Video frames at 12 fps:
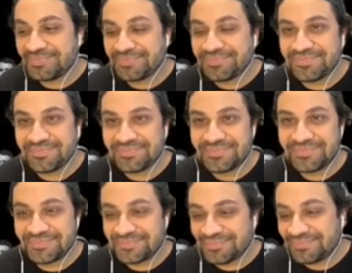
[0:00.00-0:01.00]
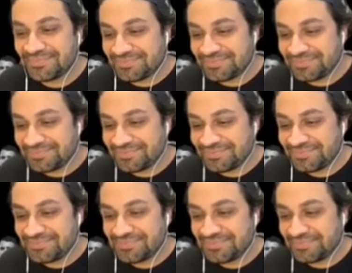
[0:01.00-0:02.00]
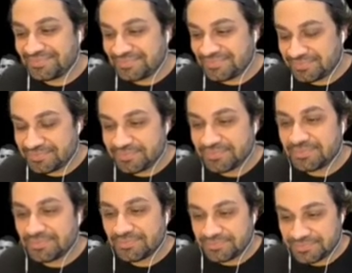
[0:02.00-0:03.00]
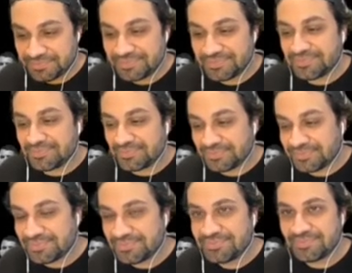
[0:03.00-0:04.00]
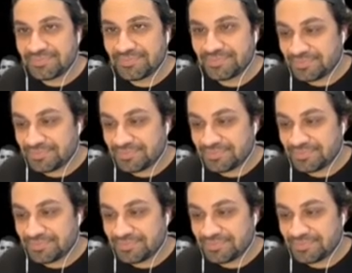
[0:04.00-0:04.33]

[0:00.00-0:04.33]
No words are spoken by the person on screen.